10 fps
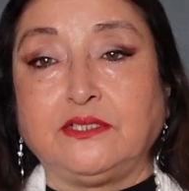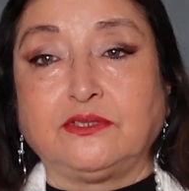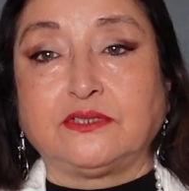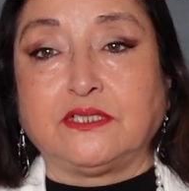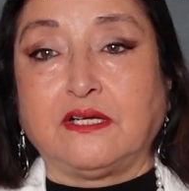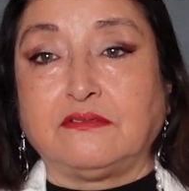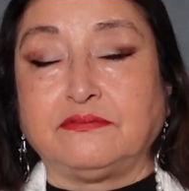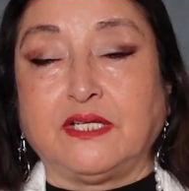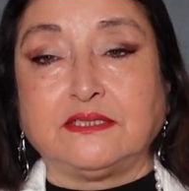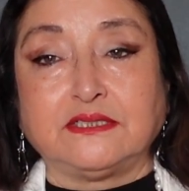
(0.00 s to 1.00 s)
yourself
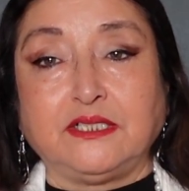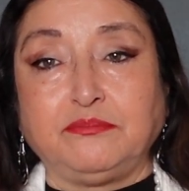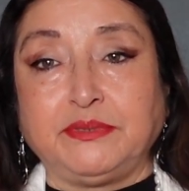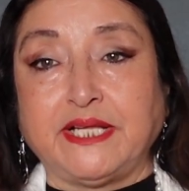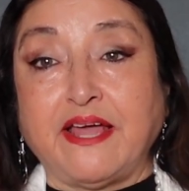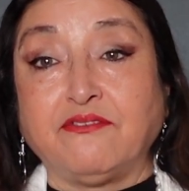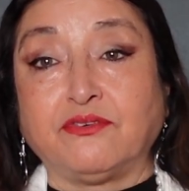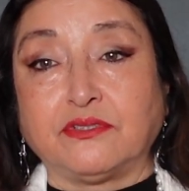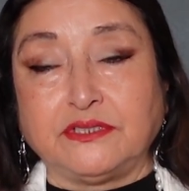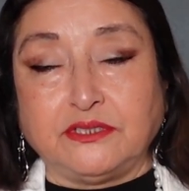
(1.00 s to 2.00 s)
not sleeping
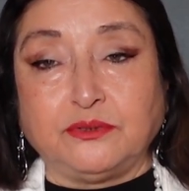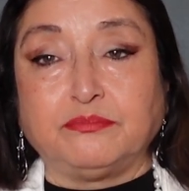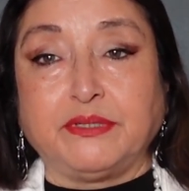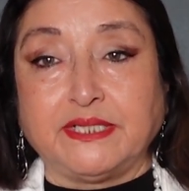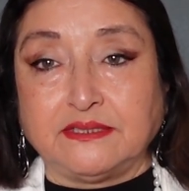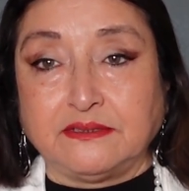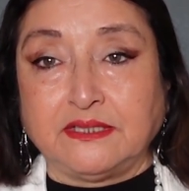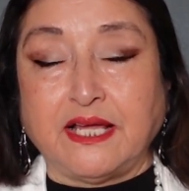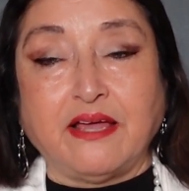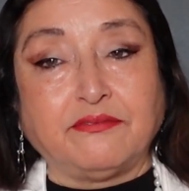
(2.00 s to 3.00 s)
ever in your bed
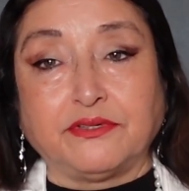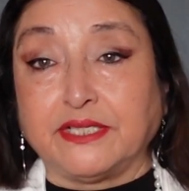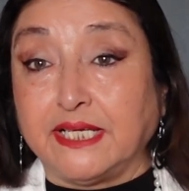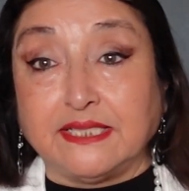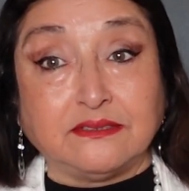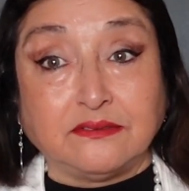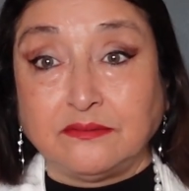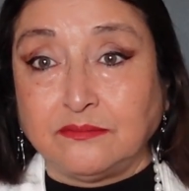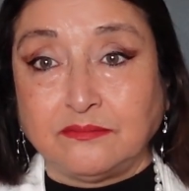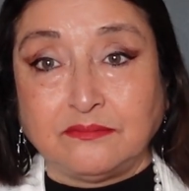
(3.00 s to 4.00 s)
ever again.
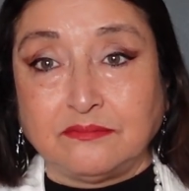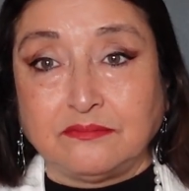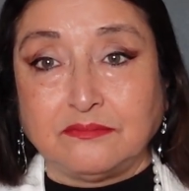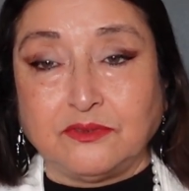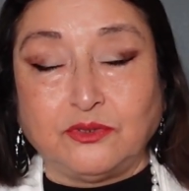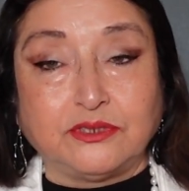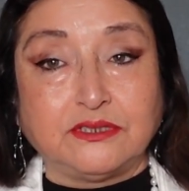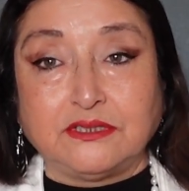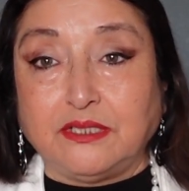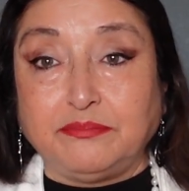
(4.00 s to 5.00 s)
You're
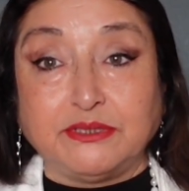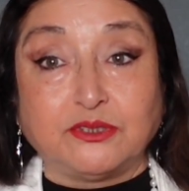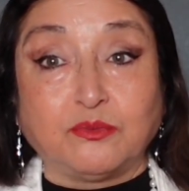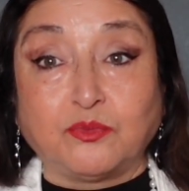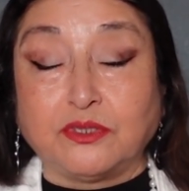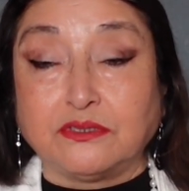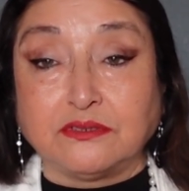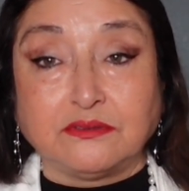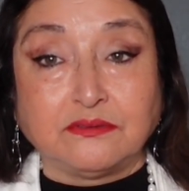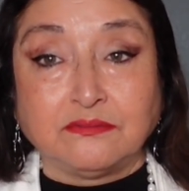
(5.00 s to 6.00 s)
sleeping somewhere
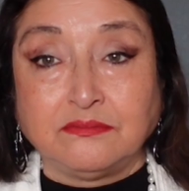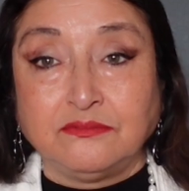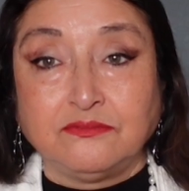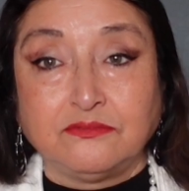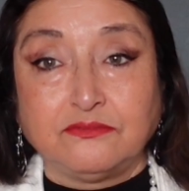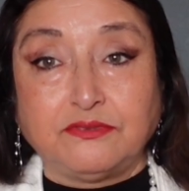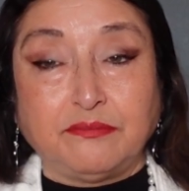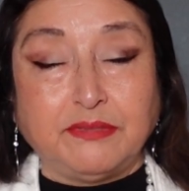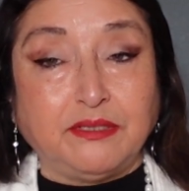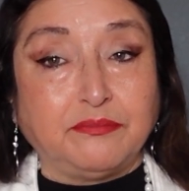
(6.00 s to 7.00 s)
else.
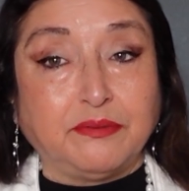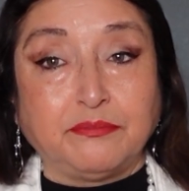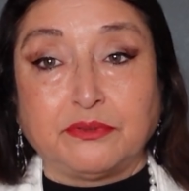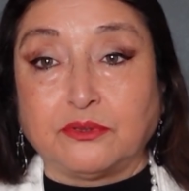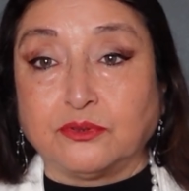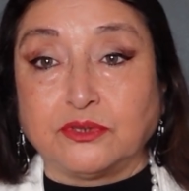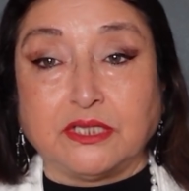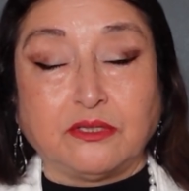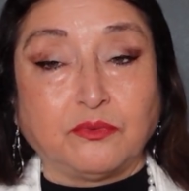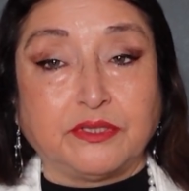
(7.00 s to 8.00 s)
Family member,
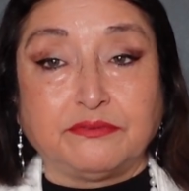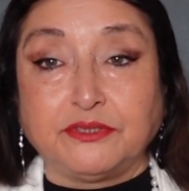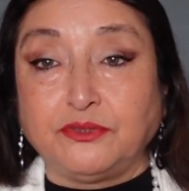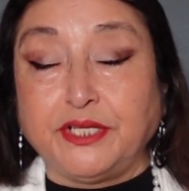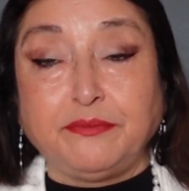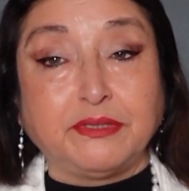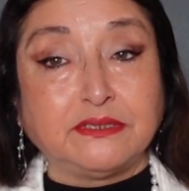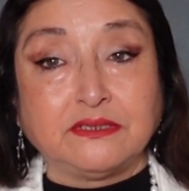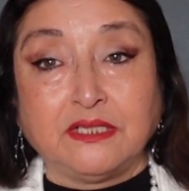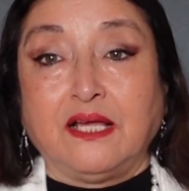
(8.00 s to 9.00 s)
hotel, whatever you name
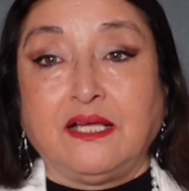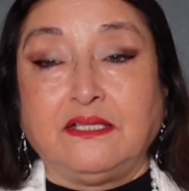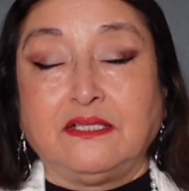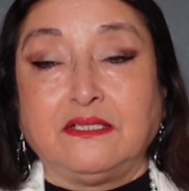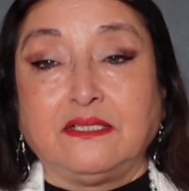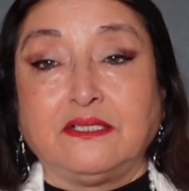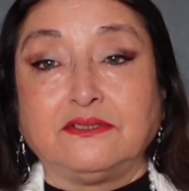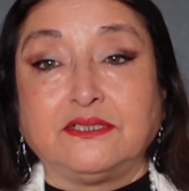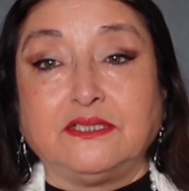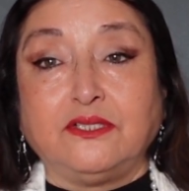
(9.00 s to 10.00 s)
it. And
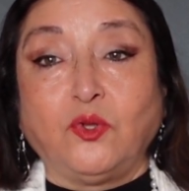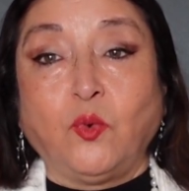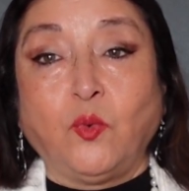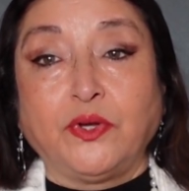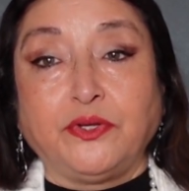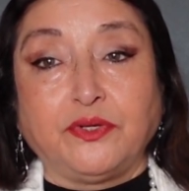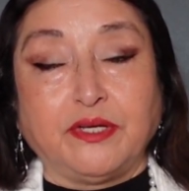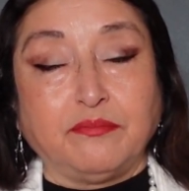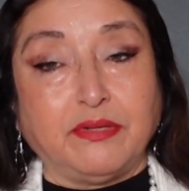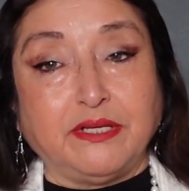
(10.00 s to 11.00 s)
there's no one you
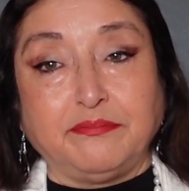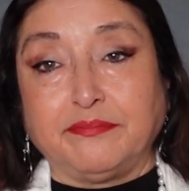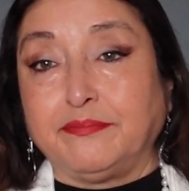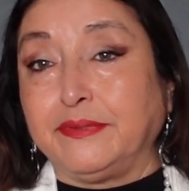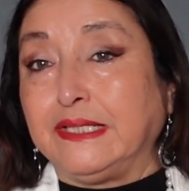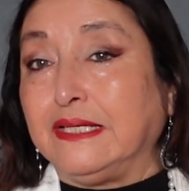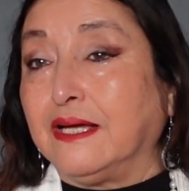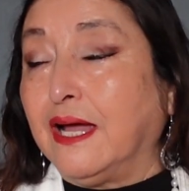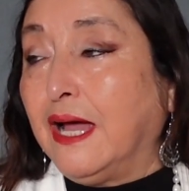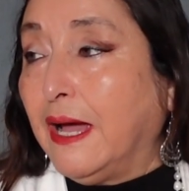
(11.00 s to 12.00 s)
can blame. It
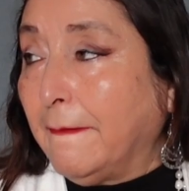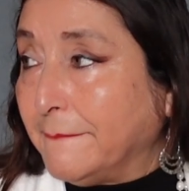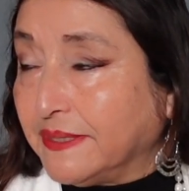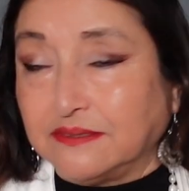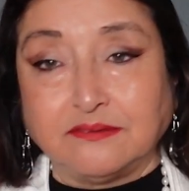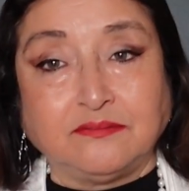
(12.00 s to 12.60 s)
happened.